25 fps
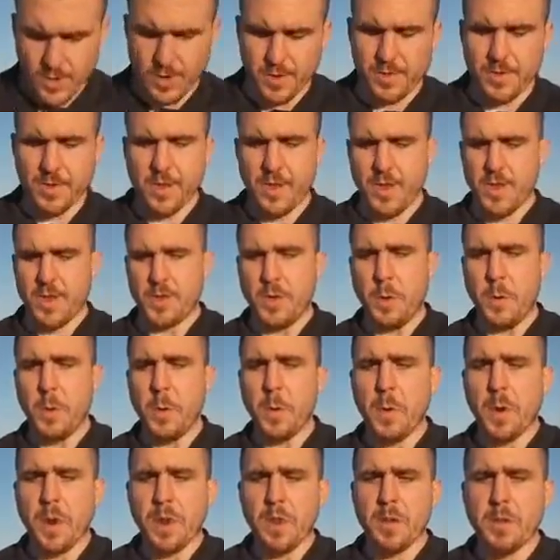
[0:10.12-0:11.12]
Sure. So
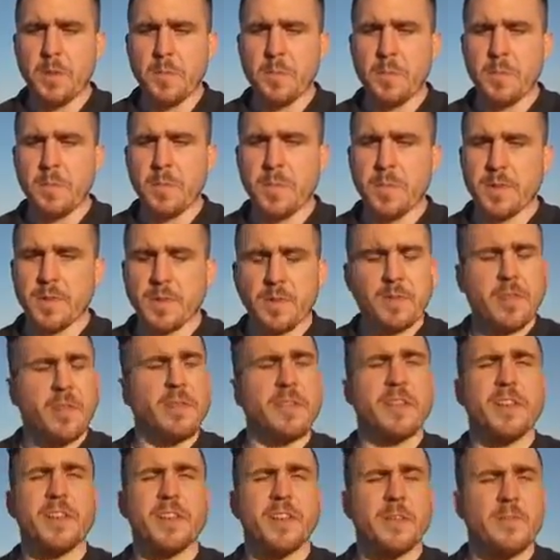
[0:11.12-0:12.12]
we want to
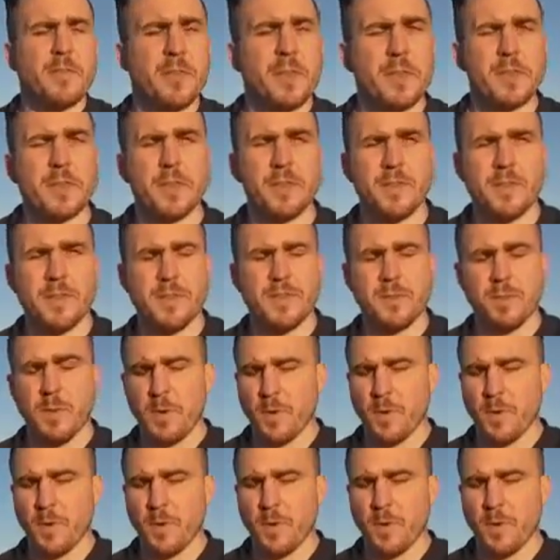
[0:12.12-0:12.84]
self-driving vehicles,